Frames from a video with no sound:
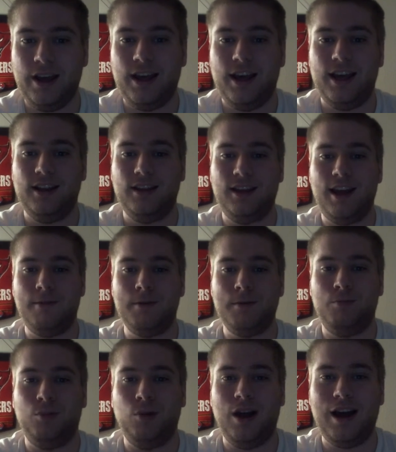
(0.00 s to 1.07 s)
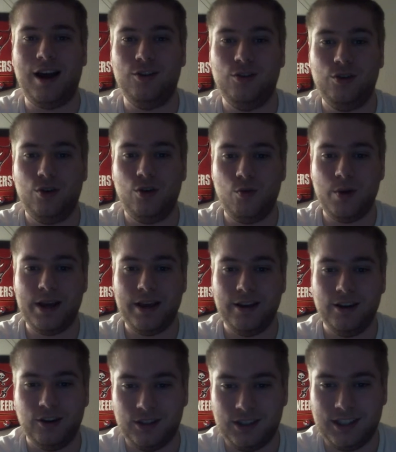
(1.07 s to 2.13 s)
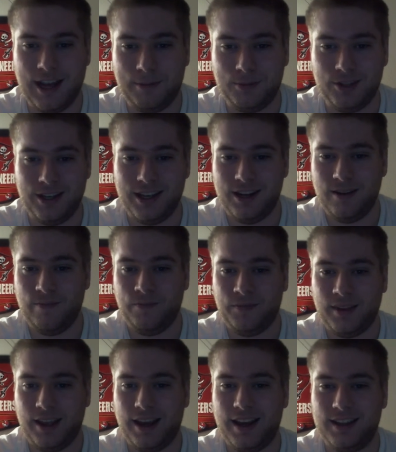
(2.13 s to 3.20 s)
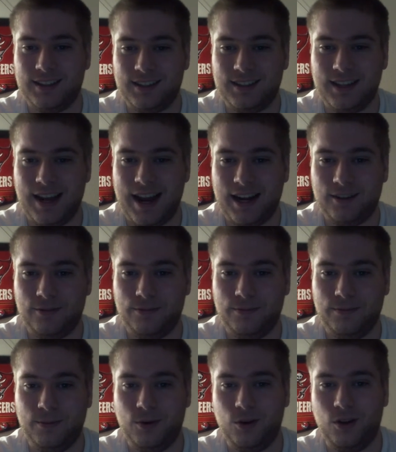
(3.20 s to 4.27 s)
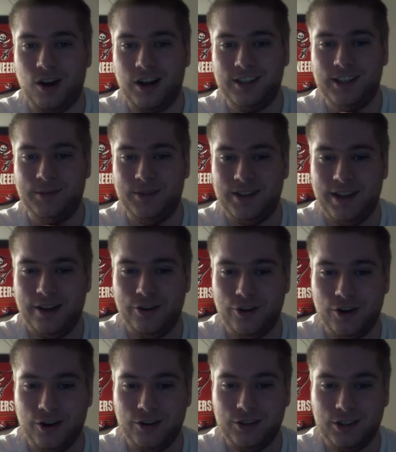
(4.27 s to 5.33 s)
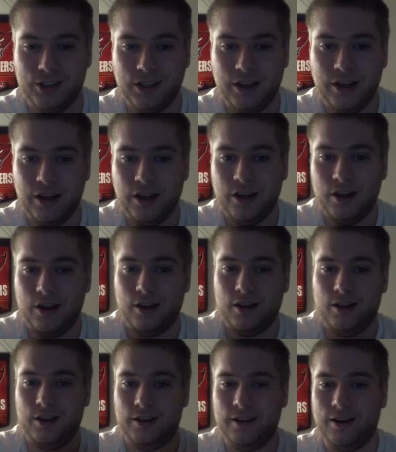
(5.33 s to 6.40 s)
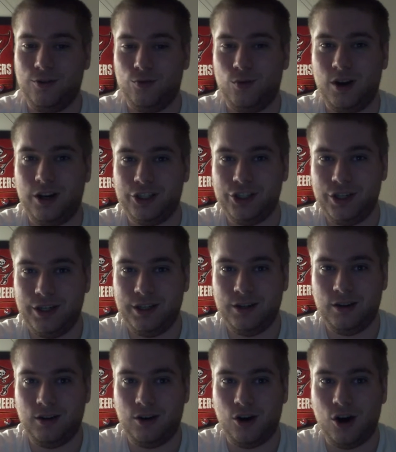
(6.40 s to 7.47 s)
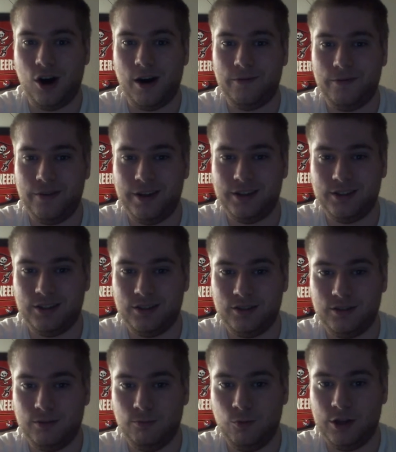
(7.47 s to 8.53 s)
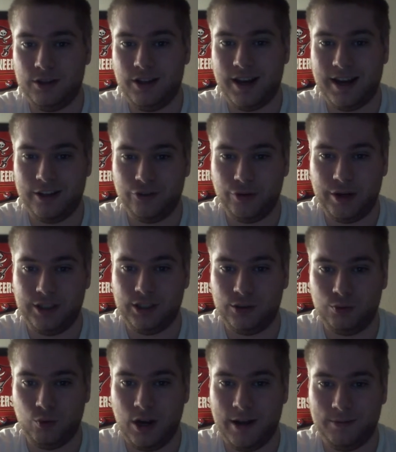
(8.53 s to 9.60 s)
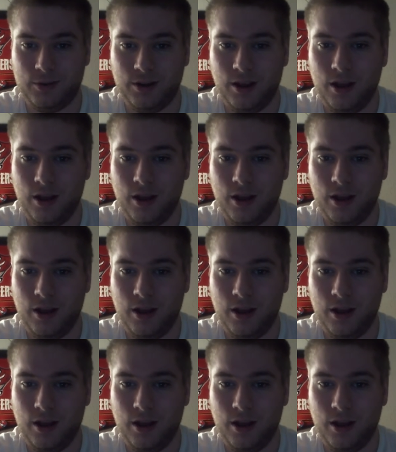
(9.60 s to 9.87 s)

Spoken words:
and David Blau, who we intercepted and sacked for a loss of 10 yards. Their rushing offense with DeAndre Swift,